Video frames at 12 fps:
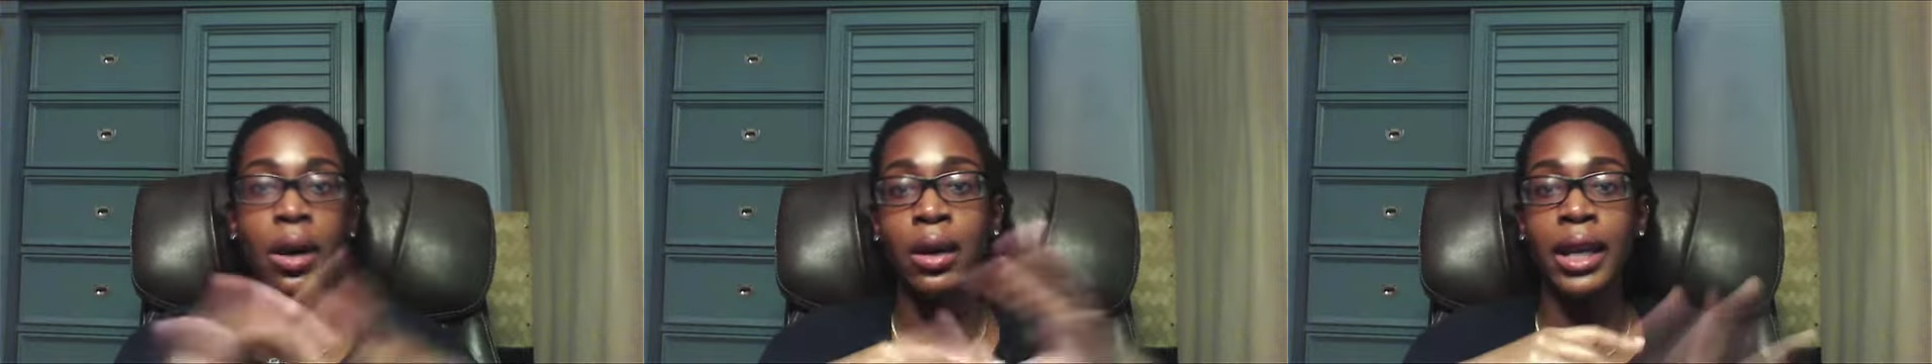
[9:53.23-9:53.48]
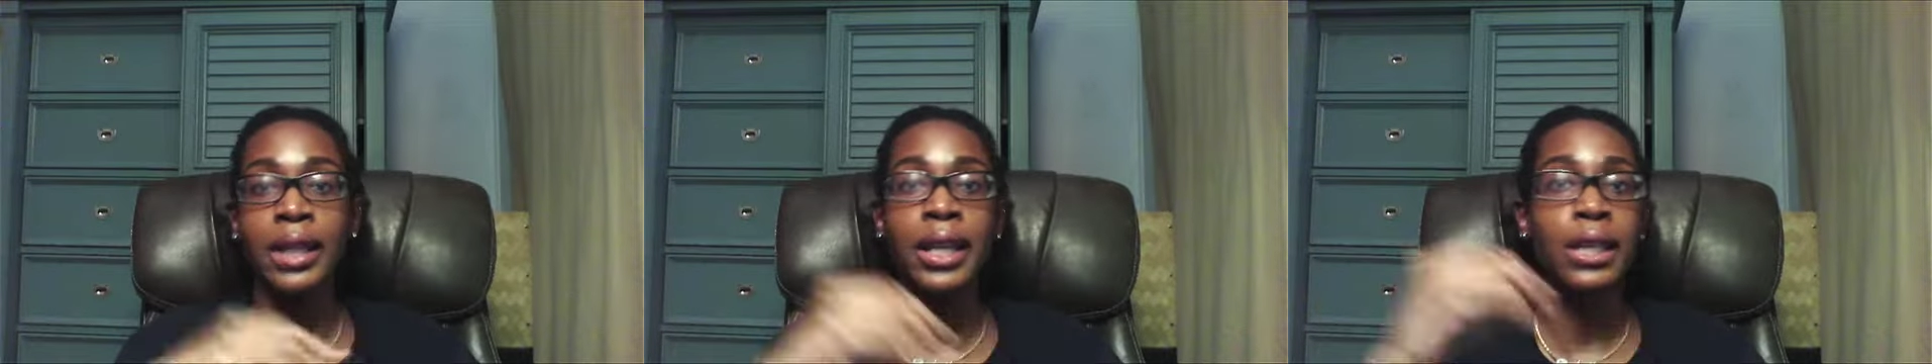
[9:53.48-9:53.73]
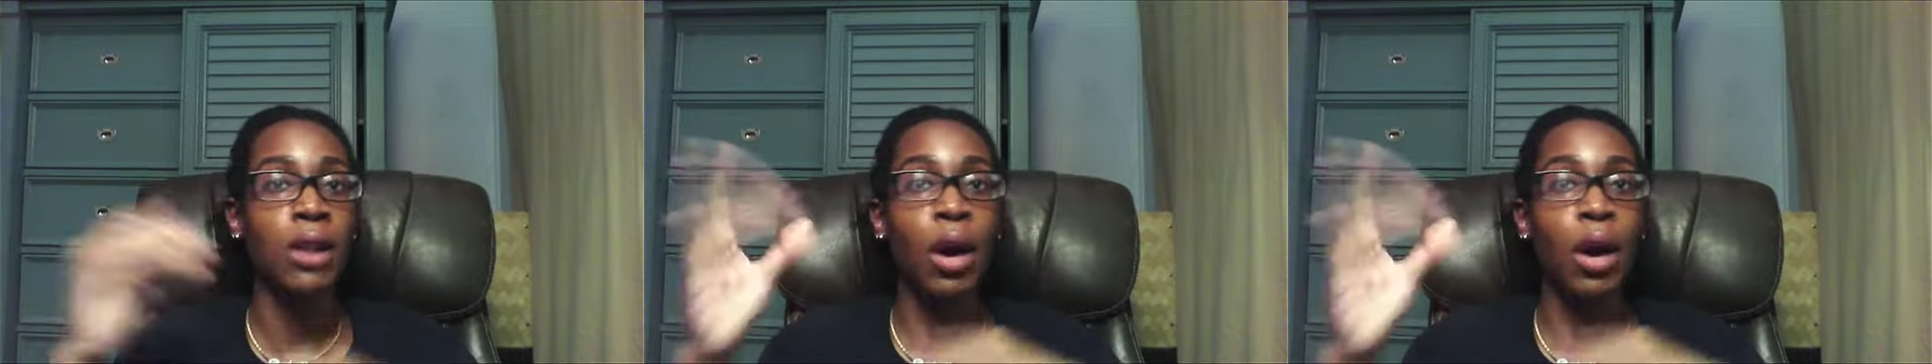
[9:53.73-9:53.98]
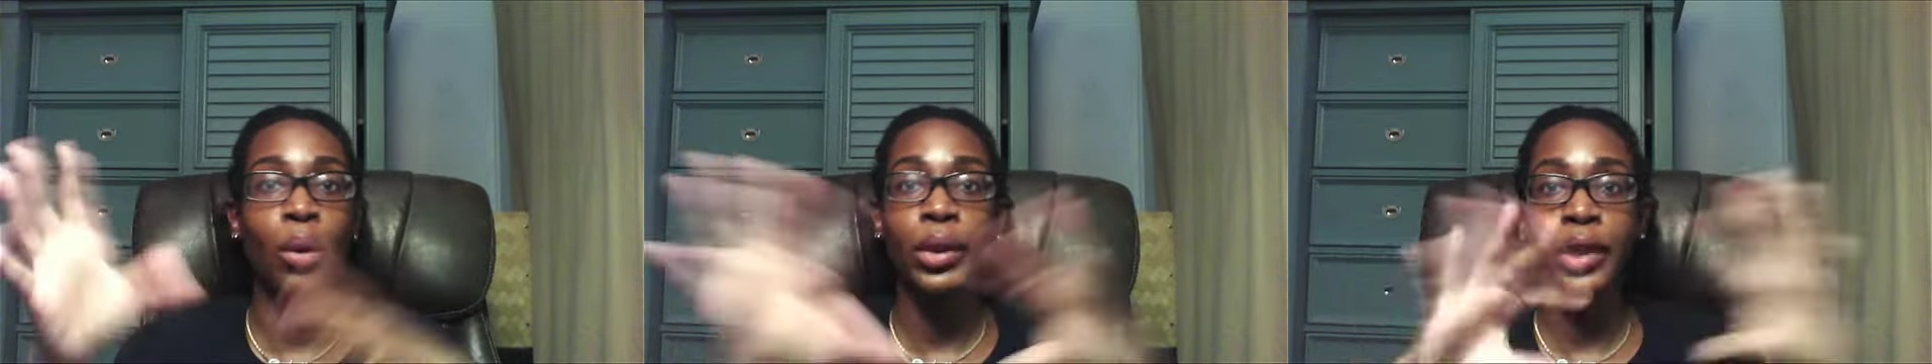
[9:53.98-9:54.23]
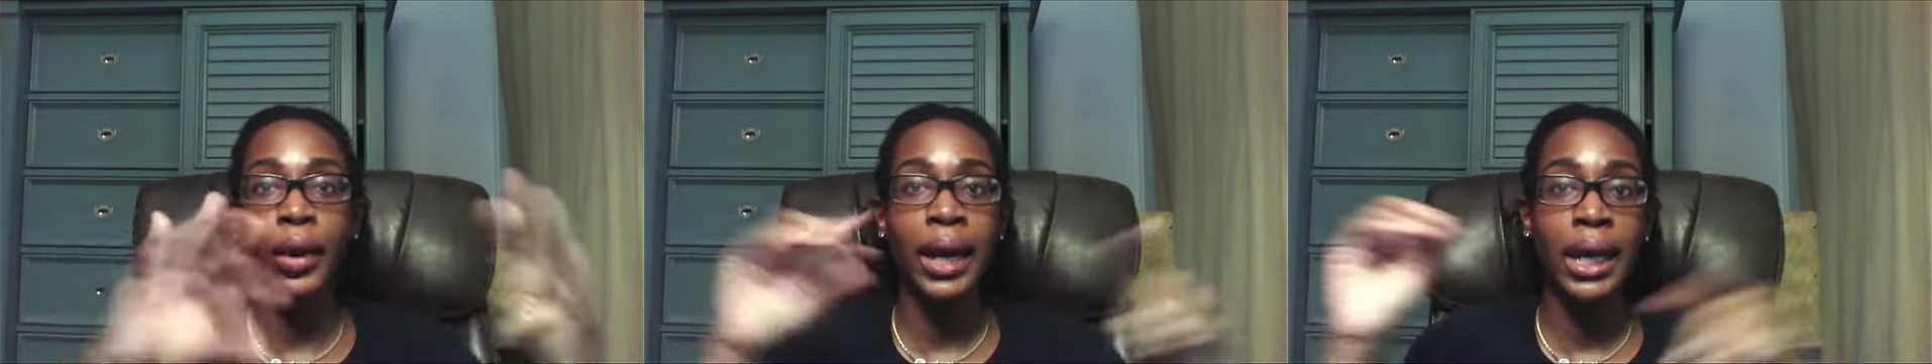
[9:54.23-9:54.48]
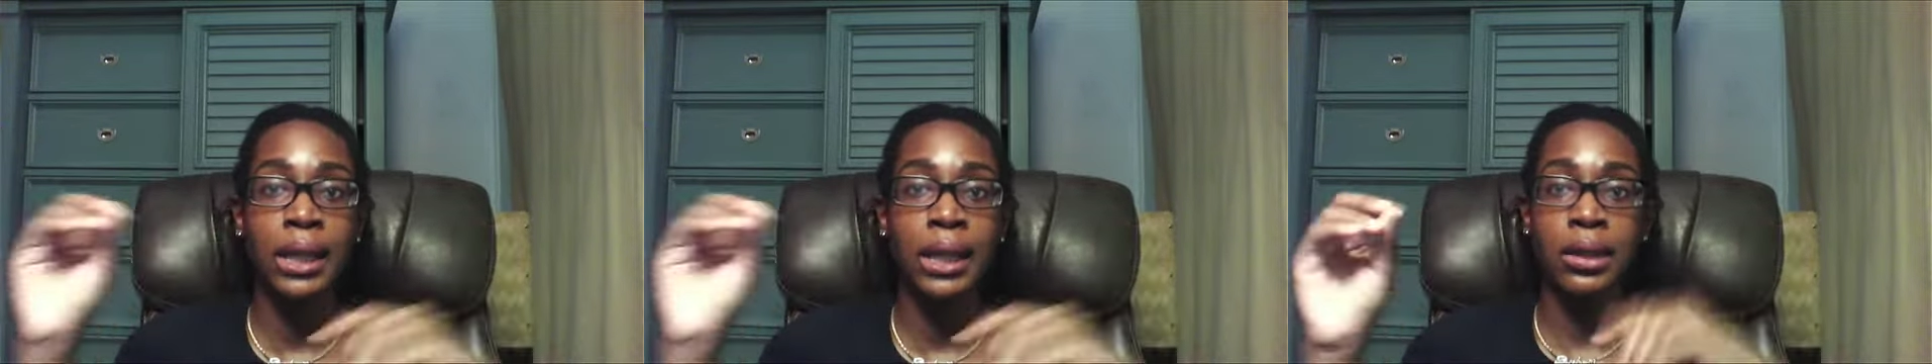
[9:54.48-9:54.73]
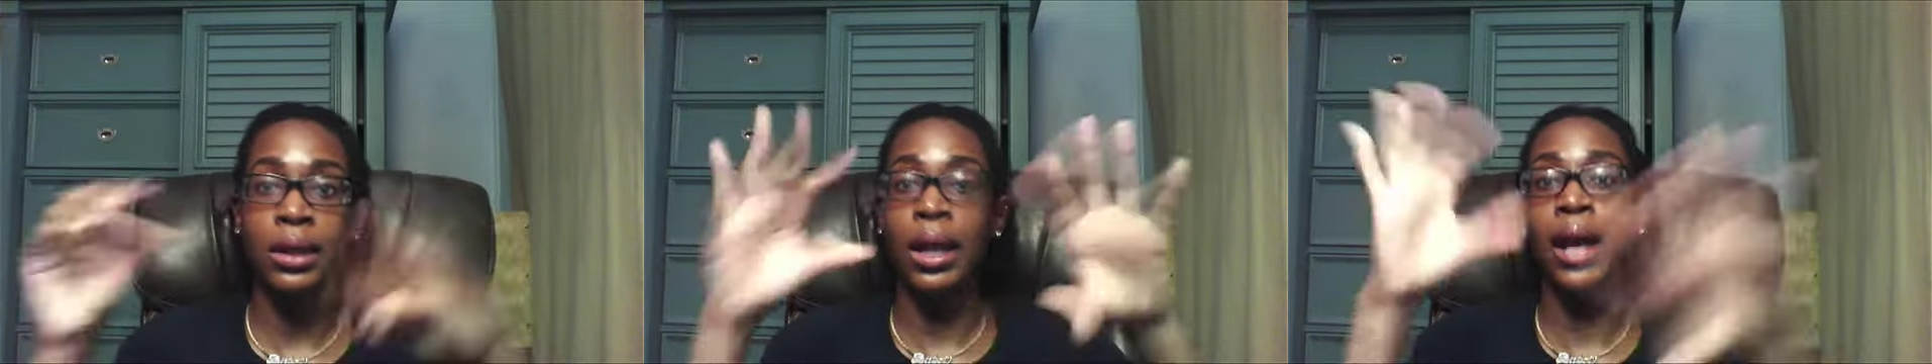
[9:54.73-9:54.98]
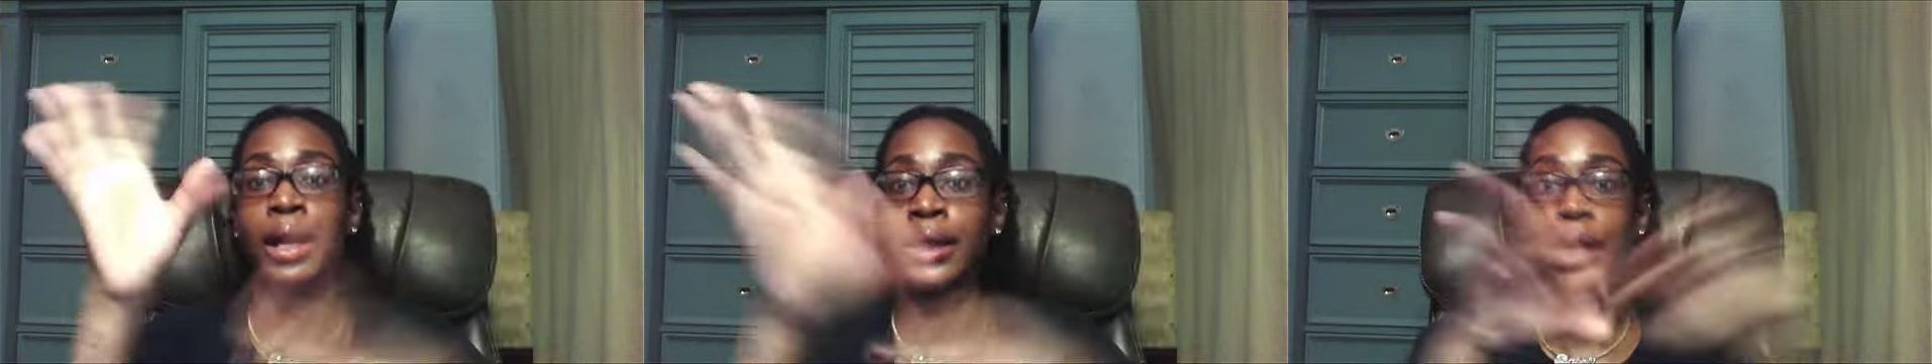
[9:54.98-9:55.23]
Like, they talk with their hands a lot.
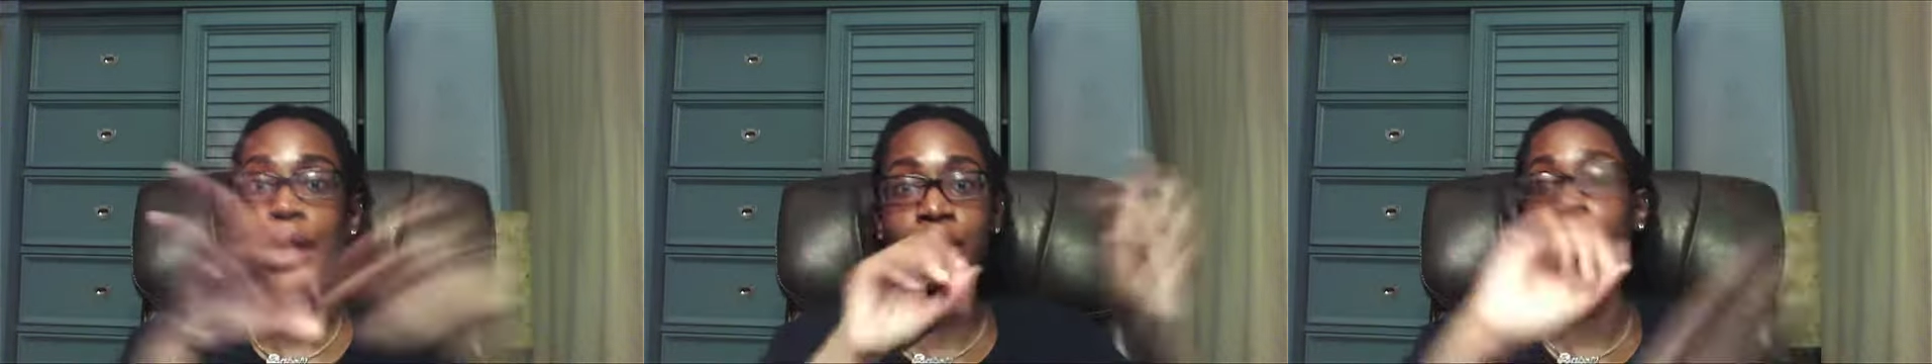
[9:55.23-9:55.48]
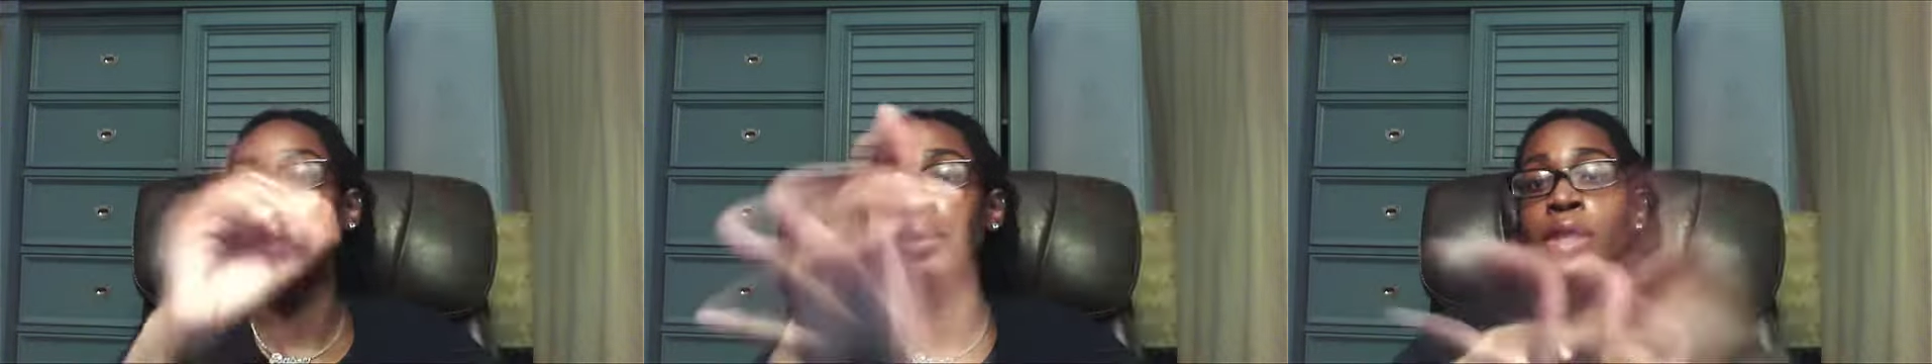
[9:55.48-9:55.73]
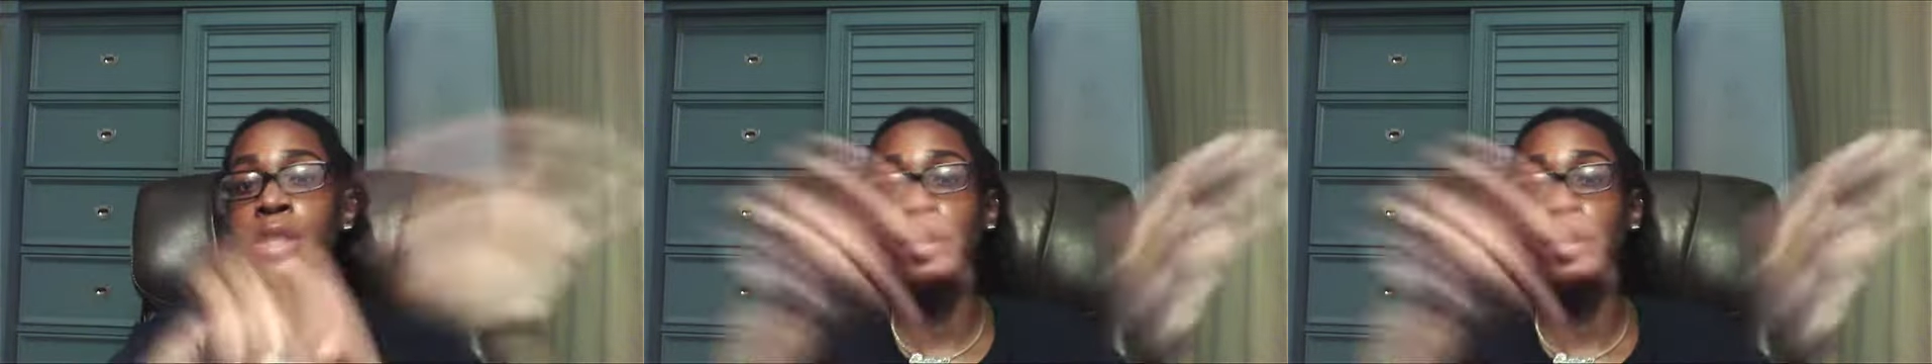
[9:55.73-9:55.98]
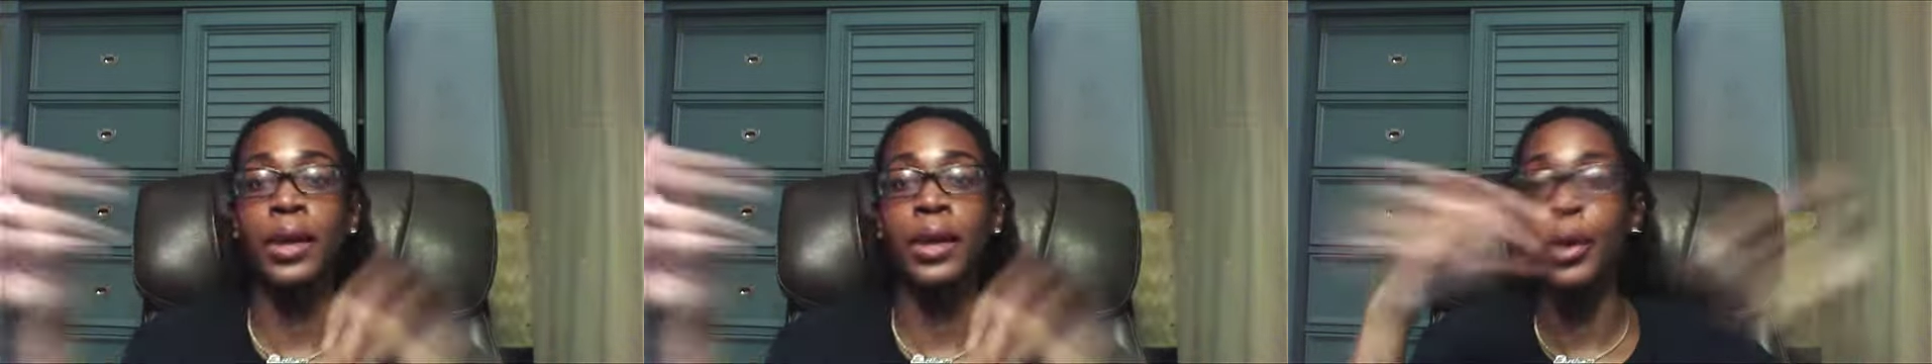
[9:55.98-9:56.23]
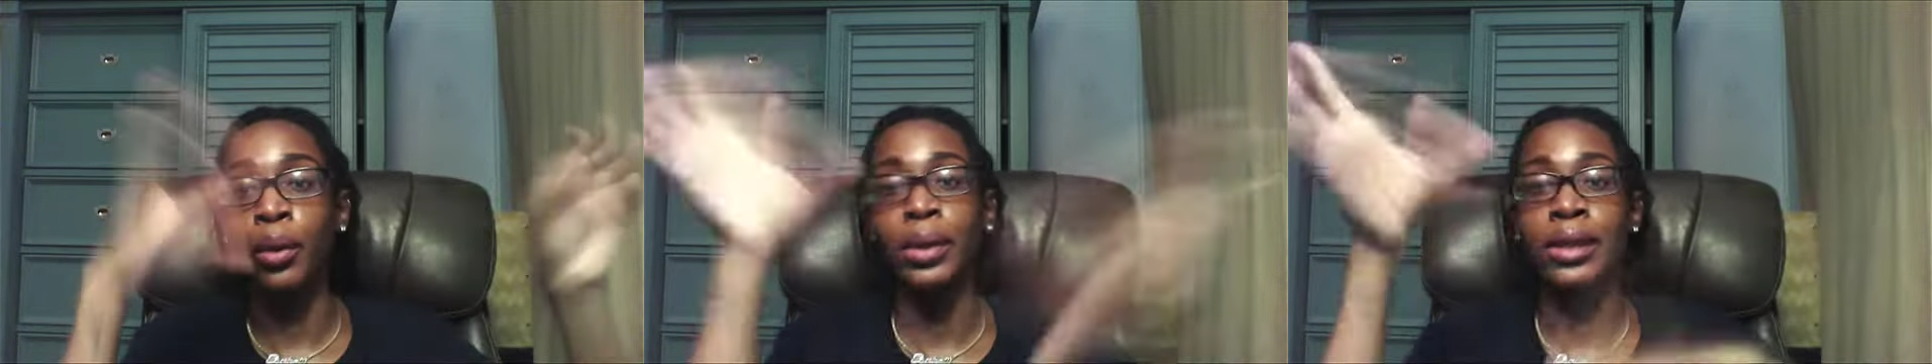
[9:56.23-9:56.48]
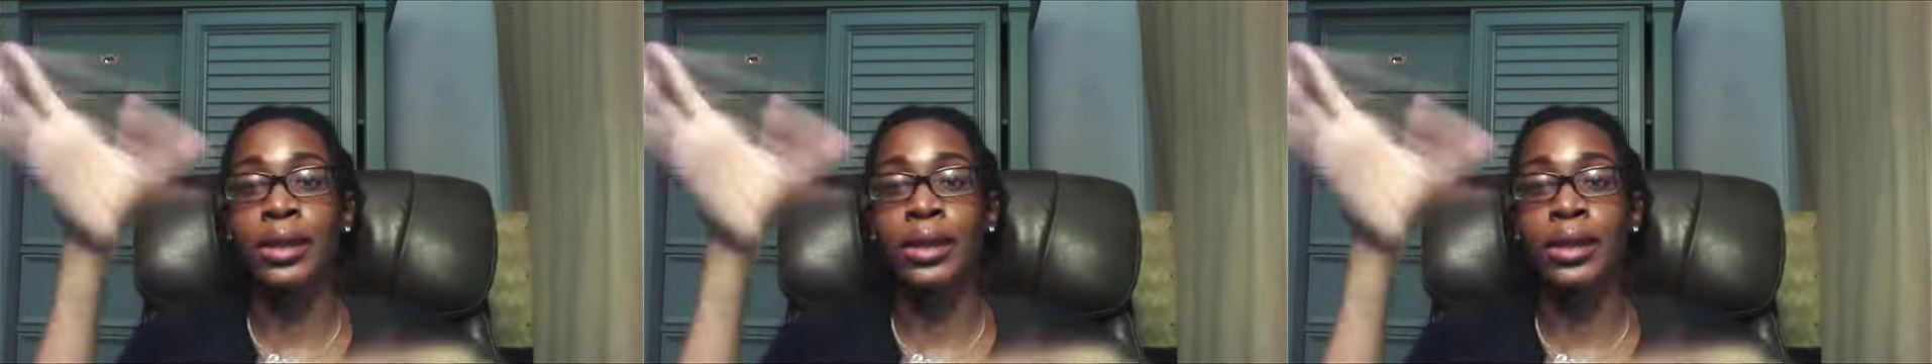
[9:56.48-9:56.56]
And that's why you see me always